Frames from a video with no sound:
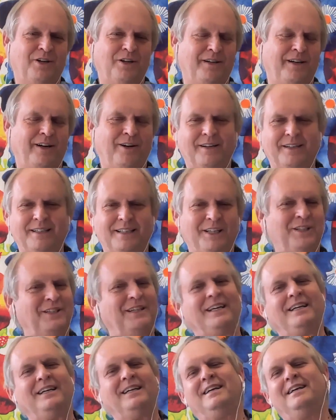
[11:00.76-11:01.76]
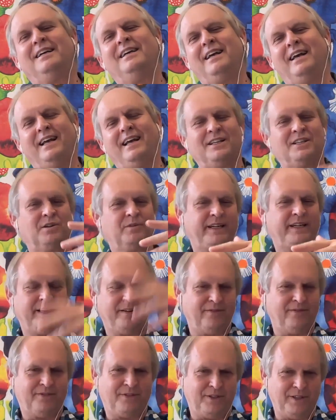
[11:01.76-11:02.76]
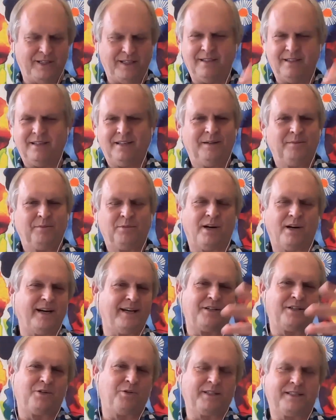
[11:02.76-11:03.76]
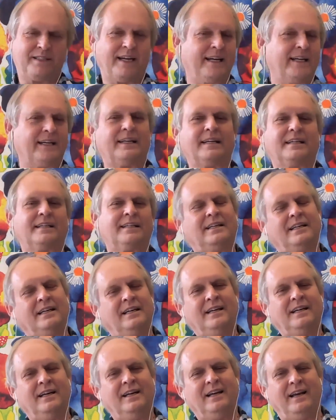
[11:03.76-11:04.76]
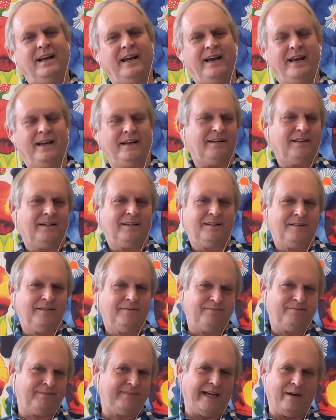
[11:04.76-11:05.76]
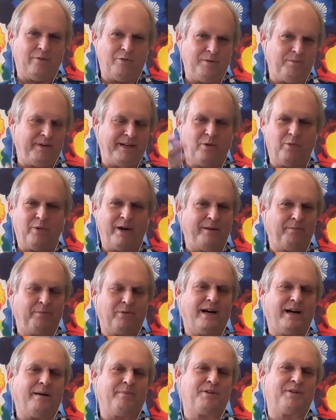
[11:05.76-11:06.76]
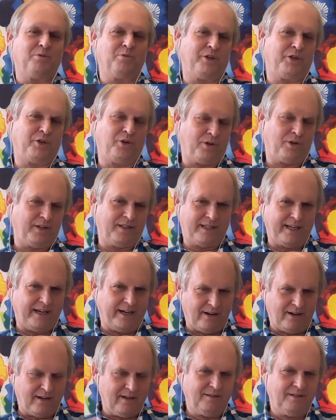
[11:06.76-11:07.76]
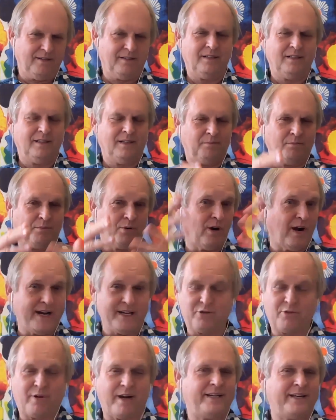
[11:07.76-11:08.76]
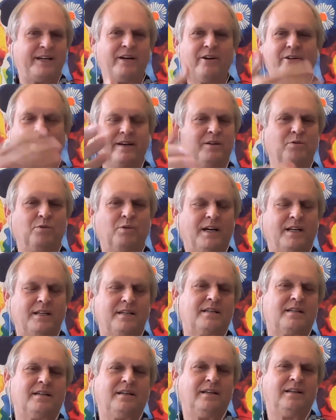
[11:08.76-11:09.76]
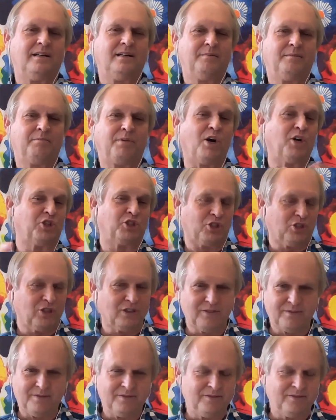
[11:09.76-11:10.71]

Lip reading: air conditioning. And so we give the prize to a scientist. And that would be a way perhaps in which you could say our prize criteria was partial.